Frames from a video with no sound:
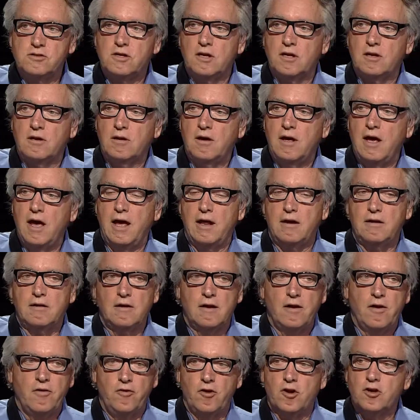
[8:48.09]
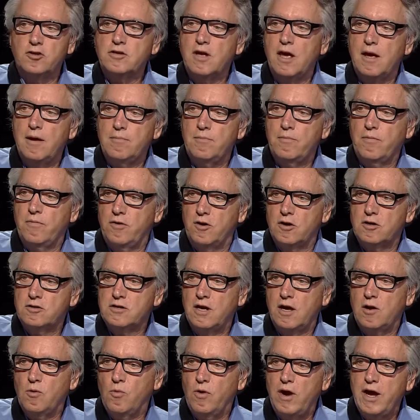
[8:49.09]
that there's
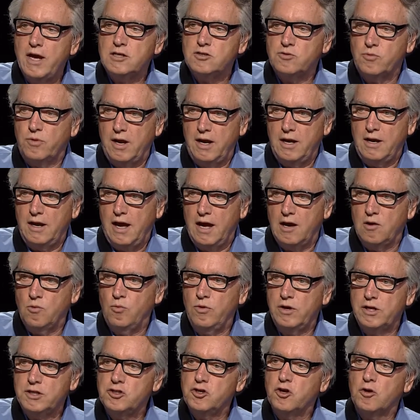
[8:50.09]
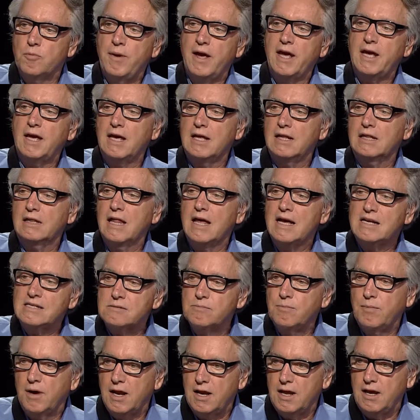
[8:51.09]
a wage rate at which you're making less
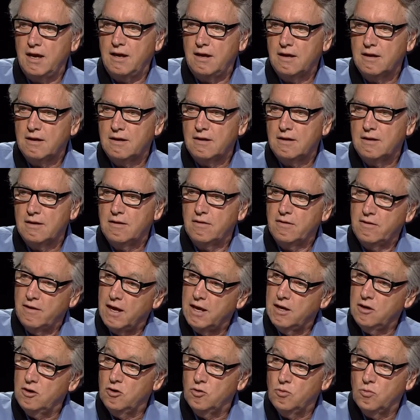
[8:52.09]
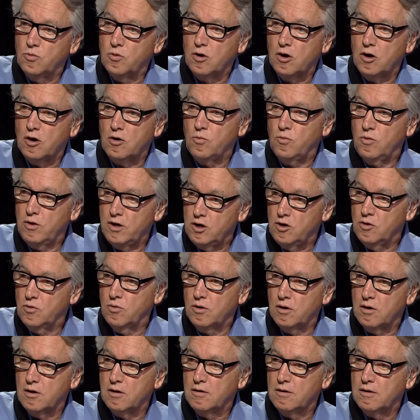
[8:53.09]
money than you were when you
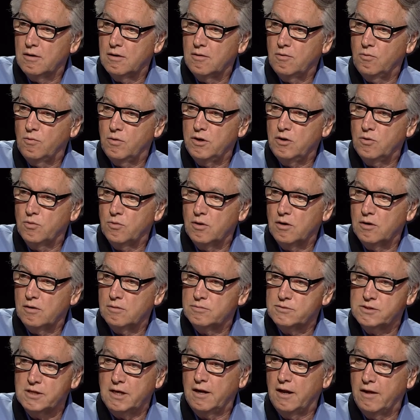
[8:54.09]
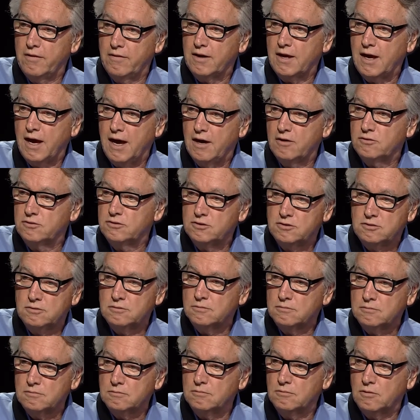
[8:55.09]
were sitting on the couch,
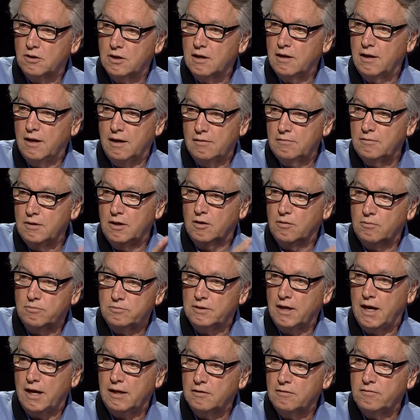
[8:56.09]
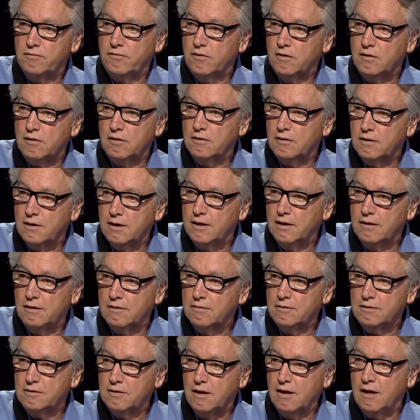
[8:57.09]
dialing for
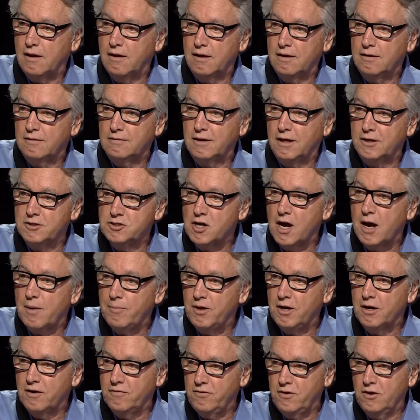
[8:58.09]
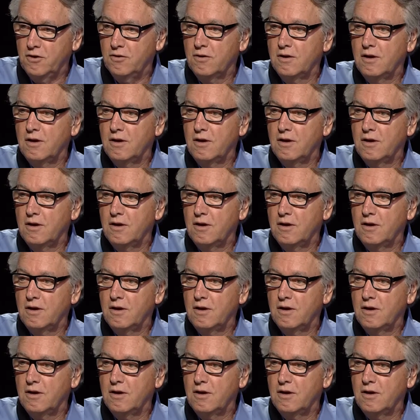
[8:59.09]
a job interview.